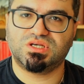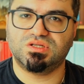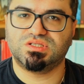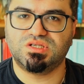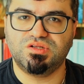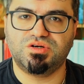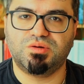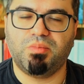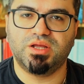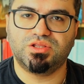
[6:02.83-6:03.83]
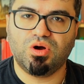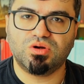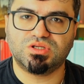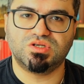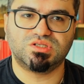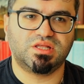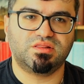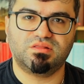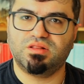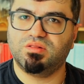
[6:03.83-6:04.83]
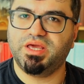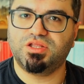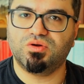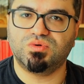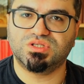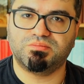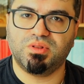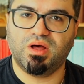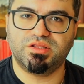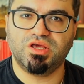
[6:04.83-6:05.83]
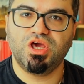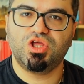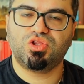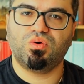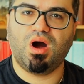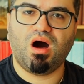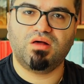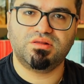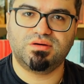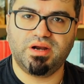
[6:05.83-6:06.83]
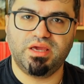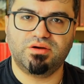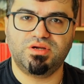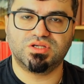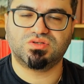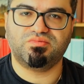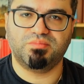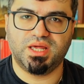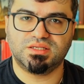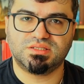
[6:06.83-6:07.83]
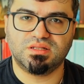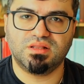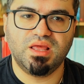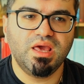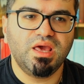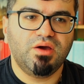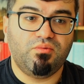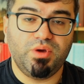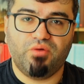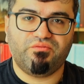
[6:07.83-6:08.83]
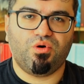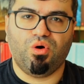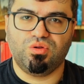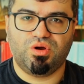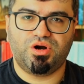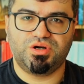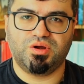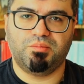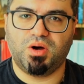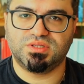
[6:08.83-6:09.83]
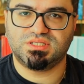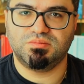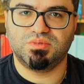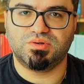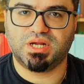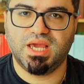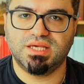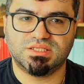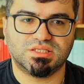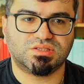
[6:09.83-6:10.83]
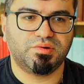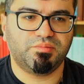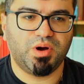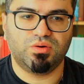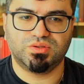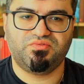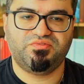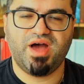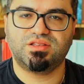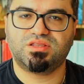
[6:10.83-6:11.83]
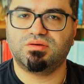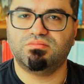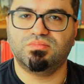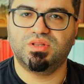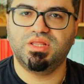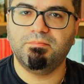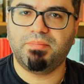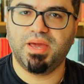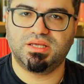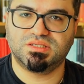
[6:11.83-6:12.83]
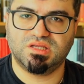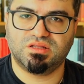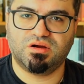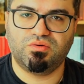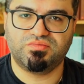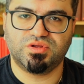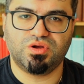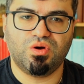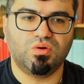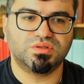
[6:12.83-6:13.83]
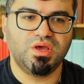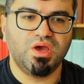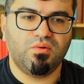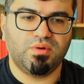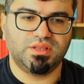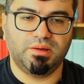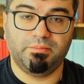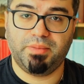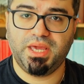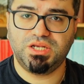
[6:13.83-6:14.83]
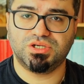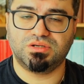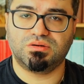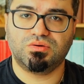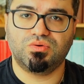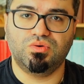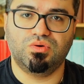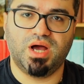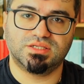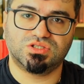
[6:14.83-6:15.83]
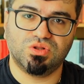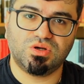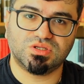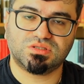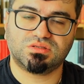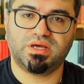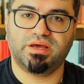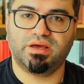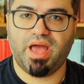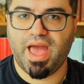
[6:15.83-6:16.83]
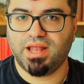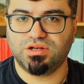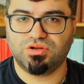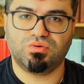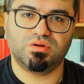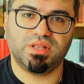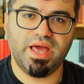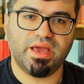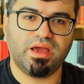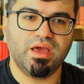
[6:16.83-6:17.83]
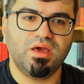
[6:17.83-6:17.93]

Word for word: considered by doctors and then later was applied to other areas of medicine. We've all heard about similar cases about phantom limb pains that are often called when a patient who has lost a hand or a leg